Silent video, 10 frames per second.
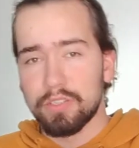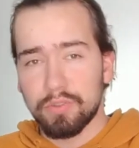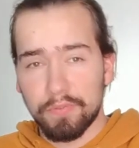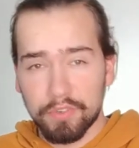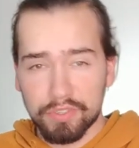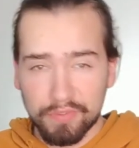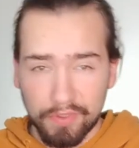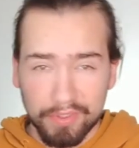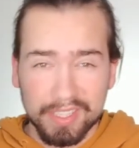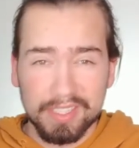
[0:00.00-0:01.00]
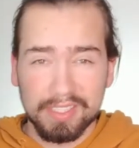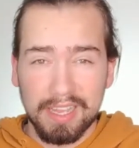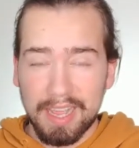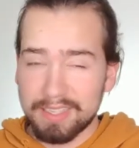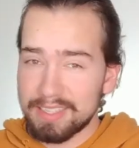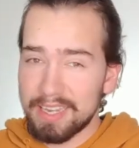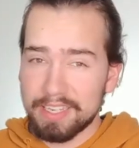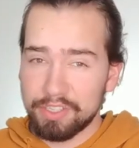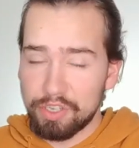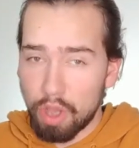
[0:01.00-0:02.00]
So first of all, this headset
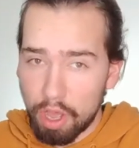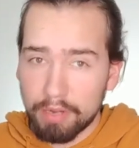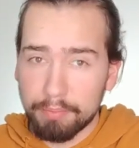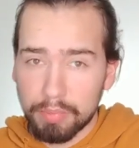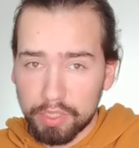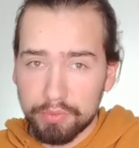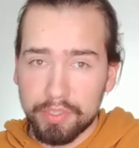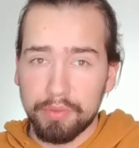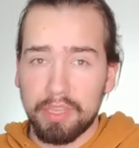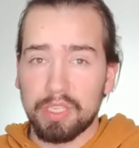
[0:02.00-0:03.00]
is not Bluetooth.